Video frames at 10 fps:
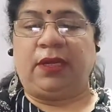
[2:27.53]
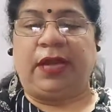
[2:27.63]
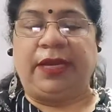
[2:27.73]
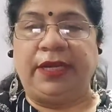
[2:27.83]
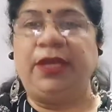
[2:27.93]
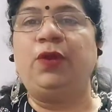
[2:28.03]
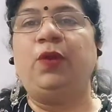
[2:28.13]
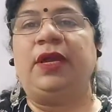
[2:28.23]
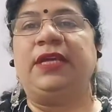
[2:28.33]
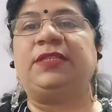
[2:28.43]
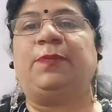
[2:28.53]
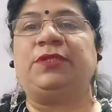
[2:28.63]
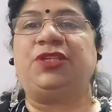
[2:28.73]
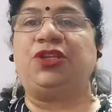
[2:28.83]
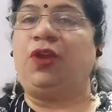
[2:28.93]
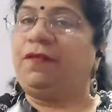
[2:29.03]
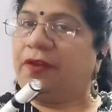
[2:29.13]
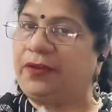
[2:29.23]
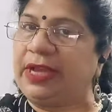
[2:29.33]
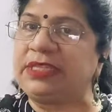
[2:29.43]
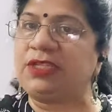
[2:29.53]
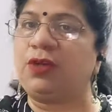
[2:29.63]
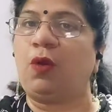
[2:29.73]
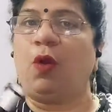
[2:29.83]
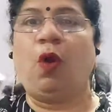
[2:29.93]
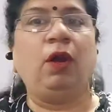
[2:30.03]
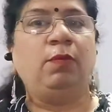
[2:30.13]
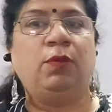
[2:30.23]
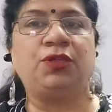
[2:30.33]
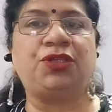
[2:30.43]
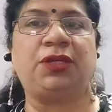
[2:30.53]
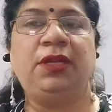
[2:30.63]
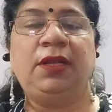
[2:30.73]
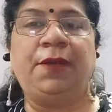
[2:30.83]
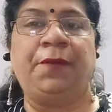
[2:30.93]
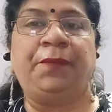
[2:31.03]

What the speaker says: continue its position of rest or motion